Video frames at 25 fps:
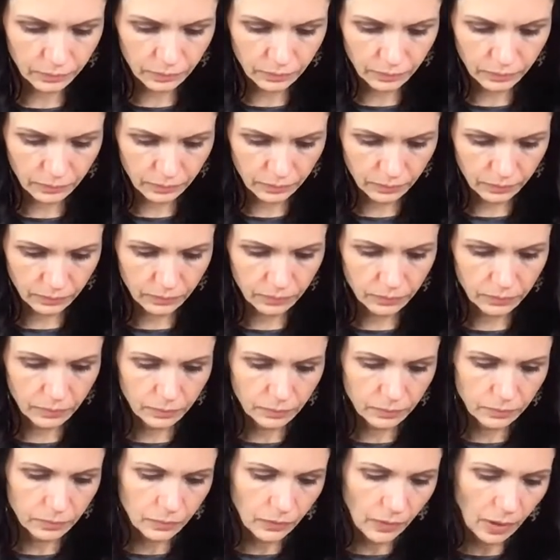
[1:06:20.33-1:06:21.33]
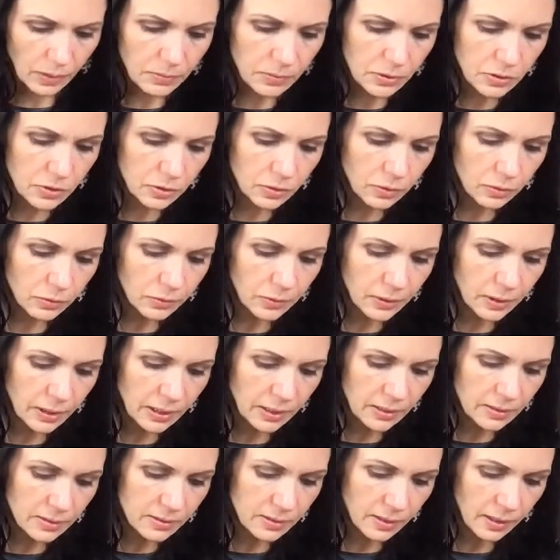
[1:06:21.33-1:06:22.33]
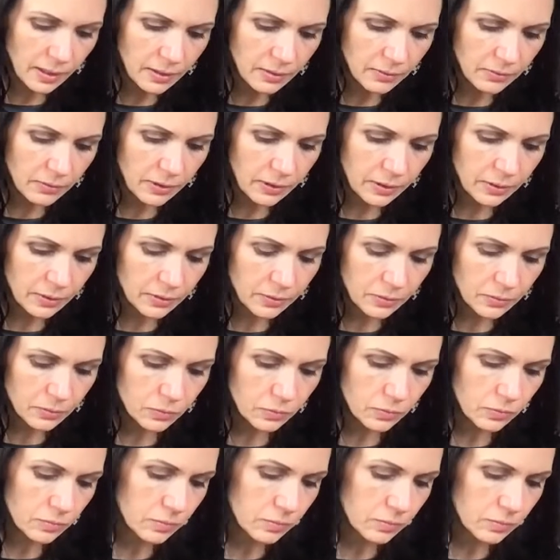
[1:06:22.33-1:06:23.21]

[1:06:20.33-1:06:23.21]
I'm just gluing it inside of here.